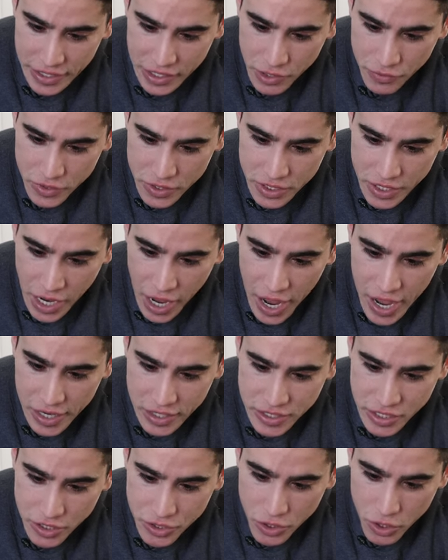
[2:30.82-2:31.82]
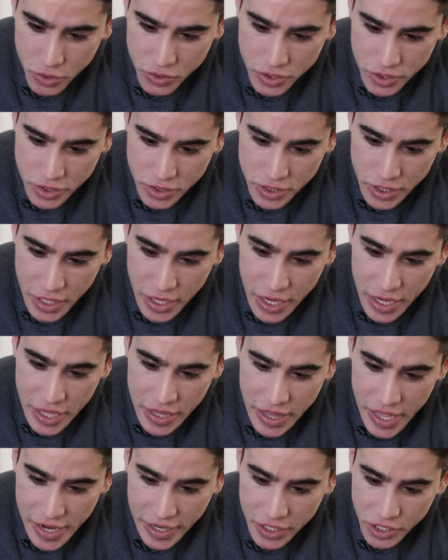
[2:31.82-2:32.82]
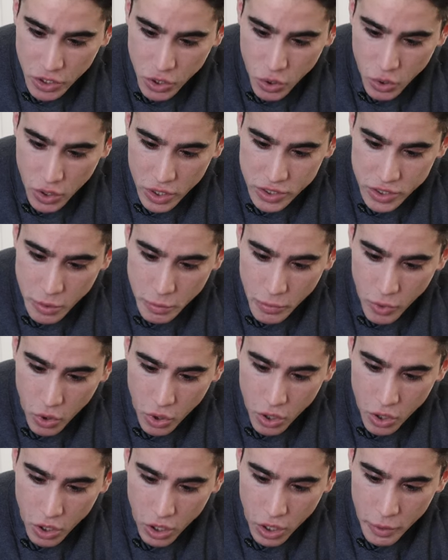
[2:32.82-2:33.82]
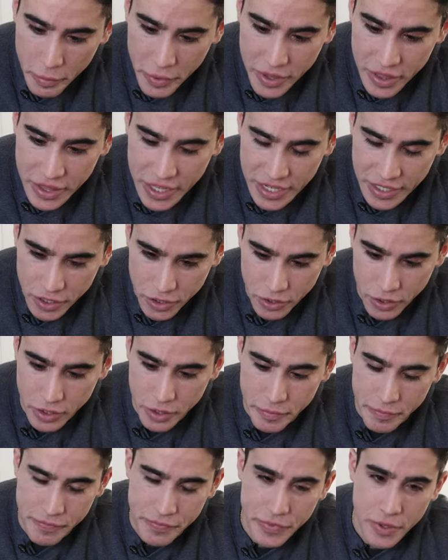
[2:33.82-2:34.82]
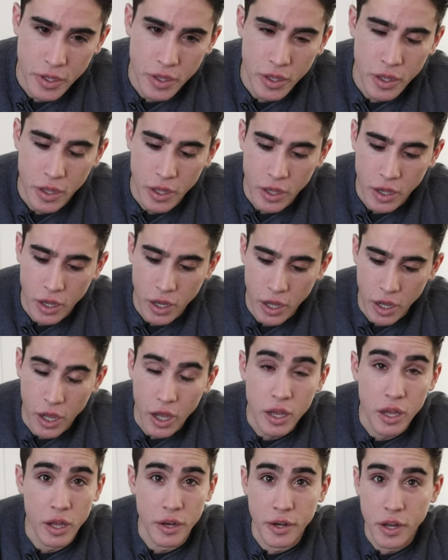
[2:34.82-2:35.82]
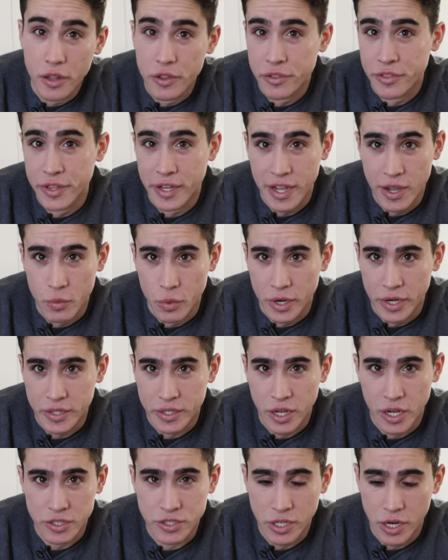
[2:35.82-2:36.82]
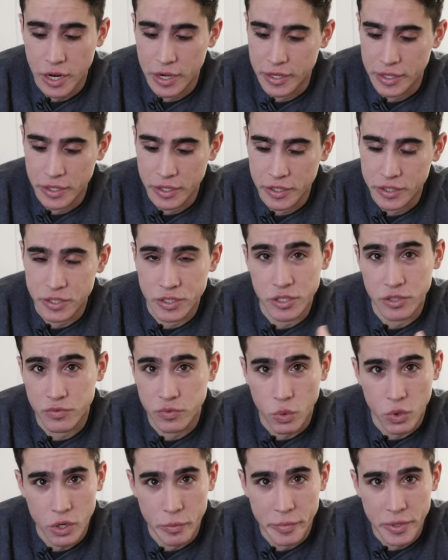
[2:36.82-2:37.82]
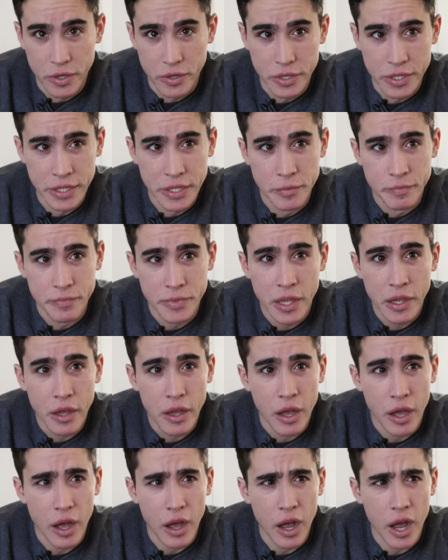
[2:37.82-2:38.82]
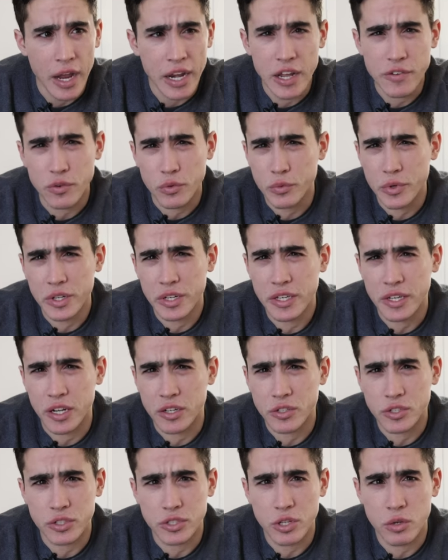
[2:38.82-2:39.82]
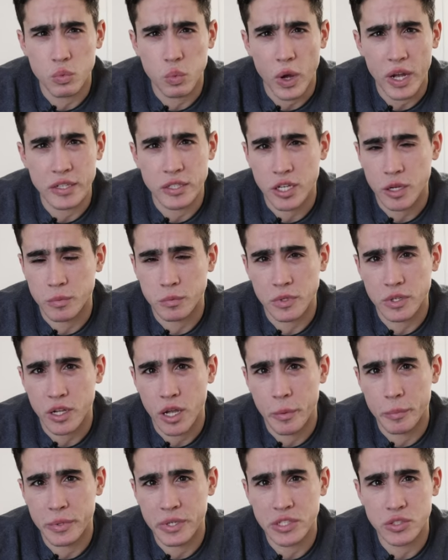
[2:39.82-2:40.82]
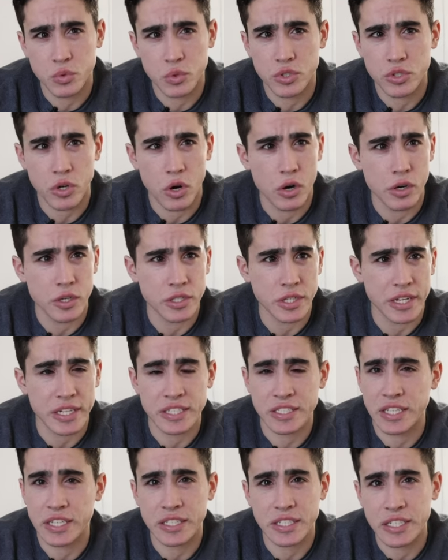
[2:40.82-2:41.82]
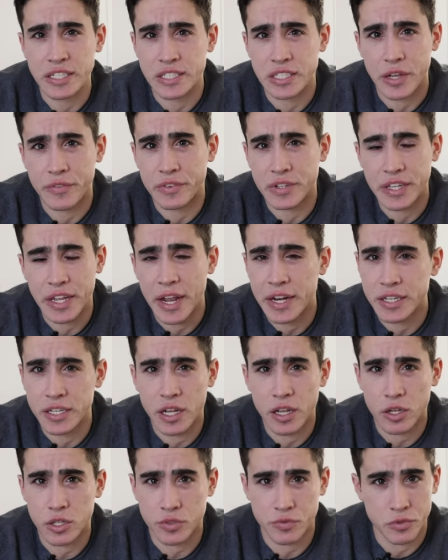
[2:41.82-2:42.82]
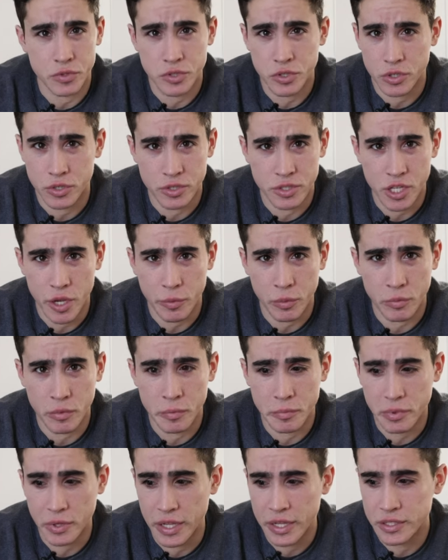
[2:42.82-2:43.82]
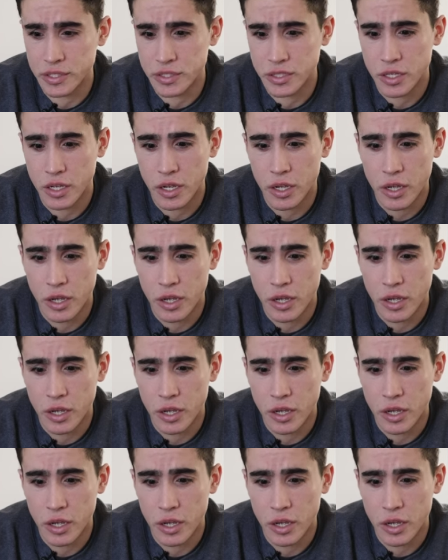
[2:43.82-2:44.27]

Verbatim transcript: even toxic doses that can cause more harm than good. Uh, another thing I want to touch on is the affordability. Uh, I never really understood why supplement companies would charge like 60, 70, 80 dollars for certain supplement blends.